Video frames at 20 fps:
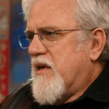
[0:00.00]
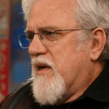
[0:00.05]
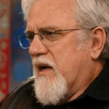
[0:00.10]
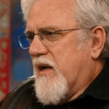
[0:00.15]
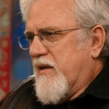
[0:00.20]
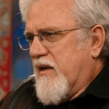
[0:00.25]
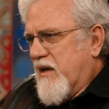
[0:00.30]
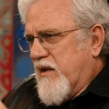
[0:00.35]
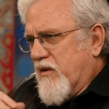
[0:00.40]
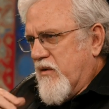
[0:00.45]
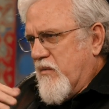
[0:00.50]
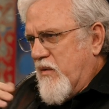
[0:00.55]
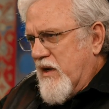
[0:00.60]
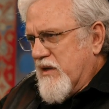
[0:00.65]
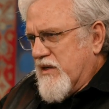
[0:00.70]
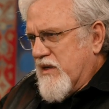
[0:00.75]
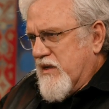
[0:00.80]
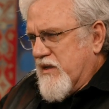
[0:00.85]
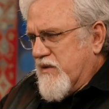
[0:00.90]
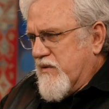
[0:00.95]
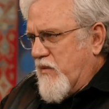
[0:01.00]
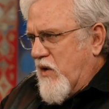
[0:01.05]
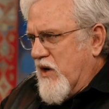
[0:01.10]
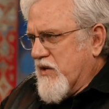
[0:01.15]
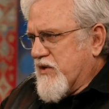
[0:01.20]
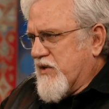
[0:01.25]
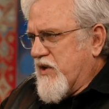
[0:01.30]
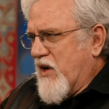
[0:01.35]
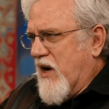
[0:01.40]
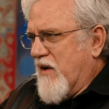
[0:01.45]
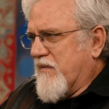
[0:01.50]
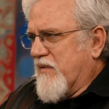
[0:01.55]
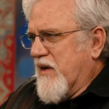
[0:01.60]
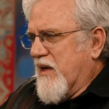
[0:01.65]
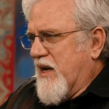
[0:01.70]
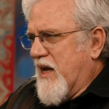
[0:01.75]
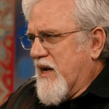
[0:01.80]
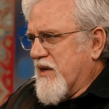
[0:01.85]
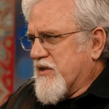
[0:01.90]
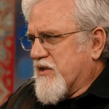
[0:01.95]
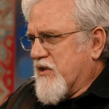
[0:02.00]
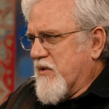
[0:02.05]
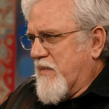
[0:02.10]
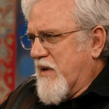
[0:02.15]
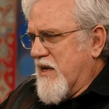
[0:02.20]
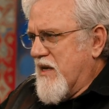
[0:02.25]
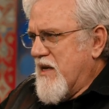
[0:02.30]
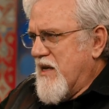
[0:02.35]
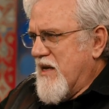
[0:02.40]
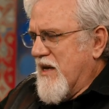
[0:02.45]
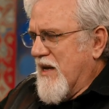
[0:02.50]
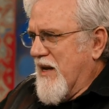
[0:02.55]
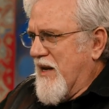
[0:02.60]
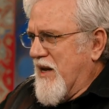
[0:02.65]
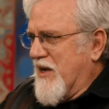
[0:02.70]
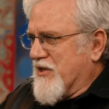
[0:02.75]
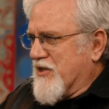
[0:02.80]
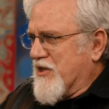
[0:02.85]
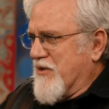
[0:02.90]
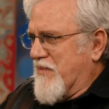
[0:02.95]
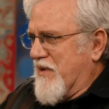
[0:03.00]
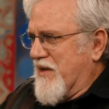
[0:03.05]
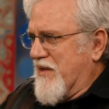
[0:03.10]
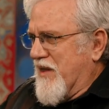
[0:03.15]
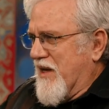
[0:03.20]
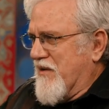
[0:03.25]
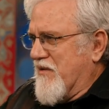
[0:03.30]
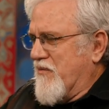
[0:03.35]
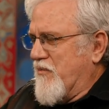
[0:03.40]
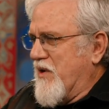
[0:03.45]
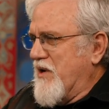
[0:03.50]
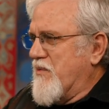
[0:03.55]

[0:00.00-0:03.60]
Yeah. The other, once it's washed off, it has to be then